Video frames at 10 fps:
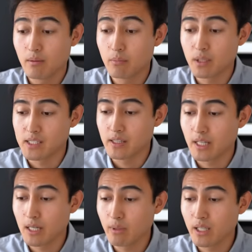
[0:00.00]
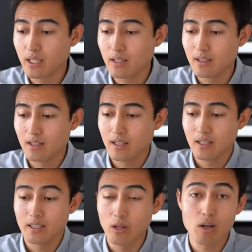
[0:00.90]
press the tab key,
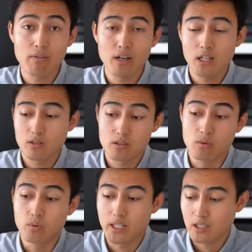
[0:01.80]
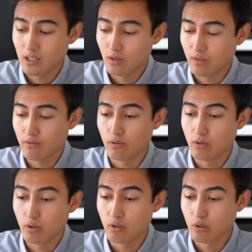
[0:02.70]
the lookup value, so we're actually looking
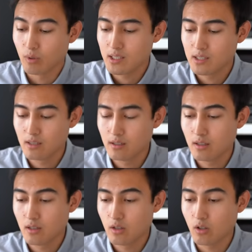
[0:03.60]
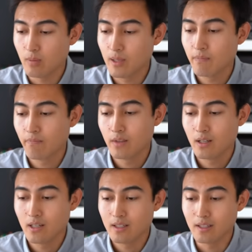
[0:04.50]
for Connor West, comma.
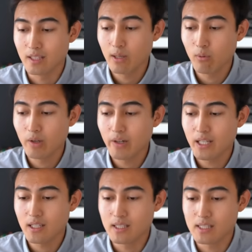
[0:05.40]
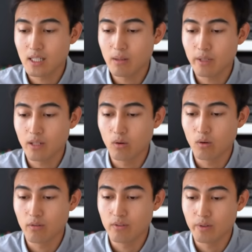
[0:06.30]
The table array is gonna be
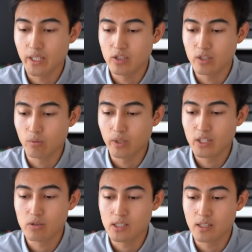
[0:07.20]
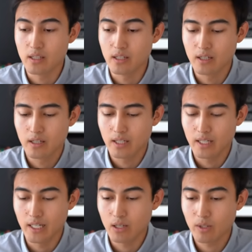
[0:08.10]
all of the range that we're interested in.
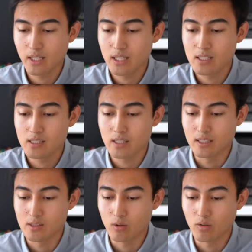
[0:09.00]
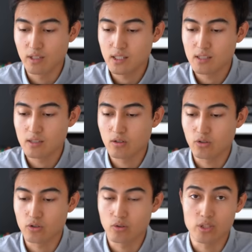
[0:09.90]
In our case, it's all of this,
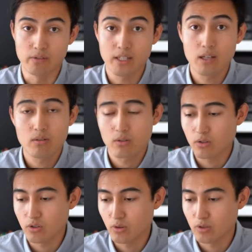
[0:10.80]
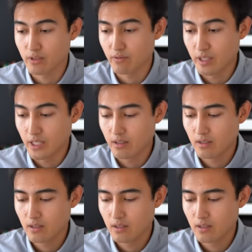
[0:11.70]
control shift down, control shift right,